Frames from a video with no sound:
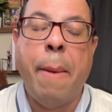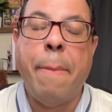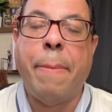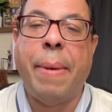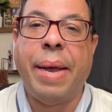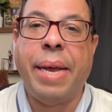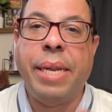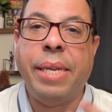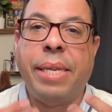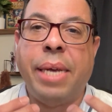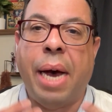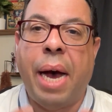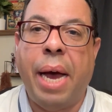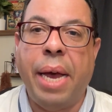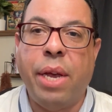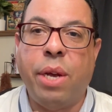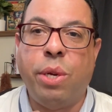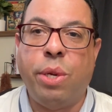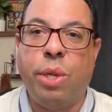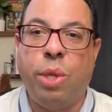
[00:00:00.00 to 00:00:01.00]
My
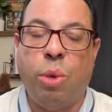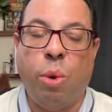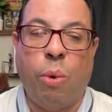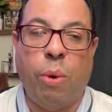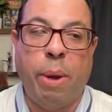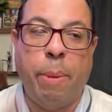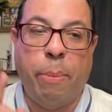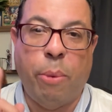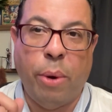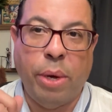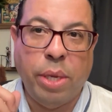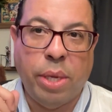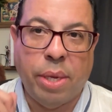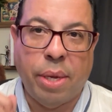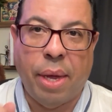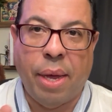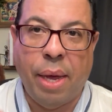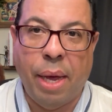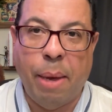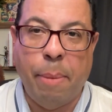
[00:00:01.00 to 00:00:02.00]
entire story points
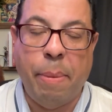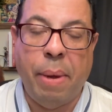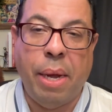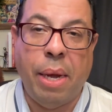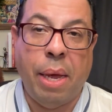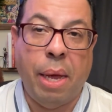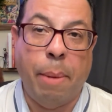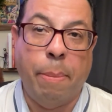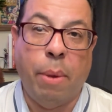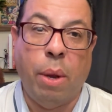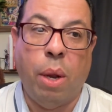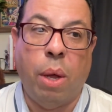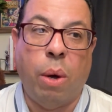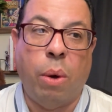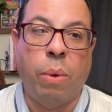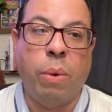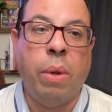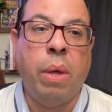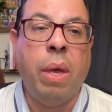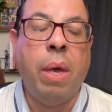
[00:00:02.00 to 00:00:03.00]
to him and him
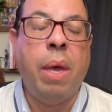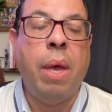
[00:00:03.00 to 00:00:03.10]
alone.